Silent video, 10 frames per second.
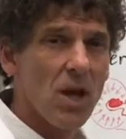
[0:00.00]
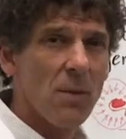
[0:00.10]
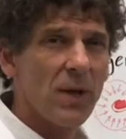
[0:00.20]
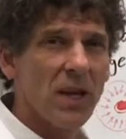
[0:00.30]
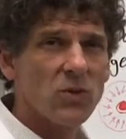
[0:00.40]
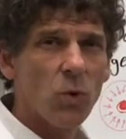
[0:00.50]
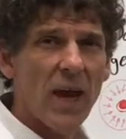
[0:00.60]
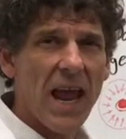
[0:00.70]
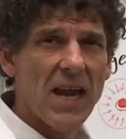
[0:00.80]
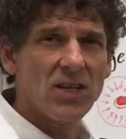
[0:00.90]
because we're
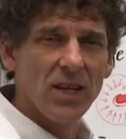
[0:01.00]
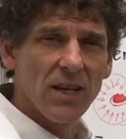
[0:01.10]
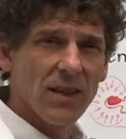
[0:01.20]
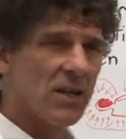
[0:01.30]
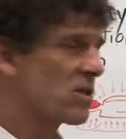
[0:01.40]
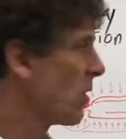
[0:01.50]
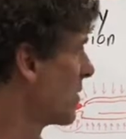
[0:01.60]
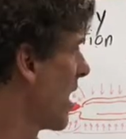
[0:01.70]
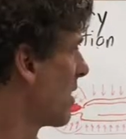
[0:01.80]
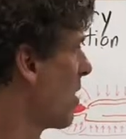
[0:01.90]
aging and things slow
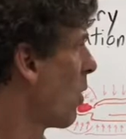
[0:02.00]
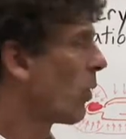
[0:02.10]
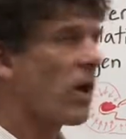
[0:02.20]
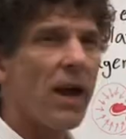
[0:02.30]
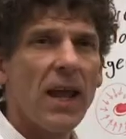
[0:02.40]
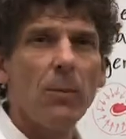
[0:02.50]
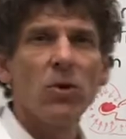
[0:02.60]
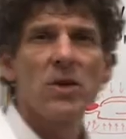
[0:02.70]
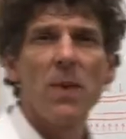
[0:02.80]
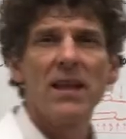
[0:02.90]
down, we're not able
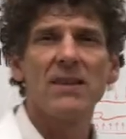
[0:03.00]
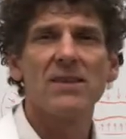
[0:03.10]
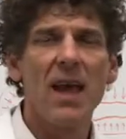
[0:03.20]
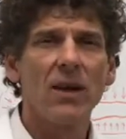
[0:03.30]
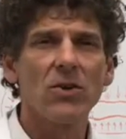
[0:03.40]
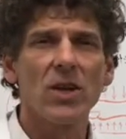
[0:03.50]
to make this energy.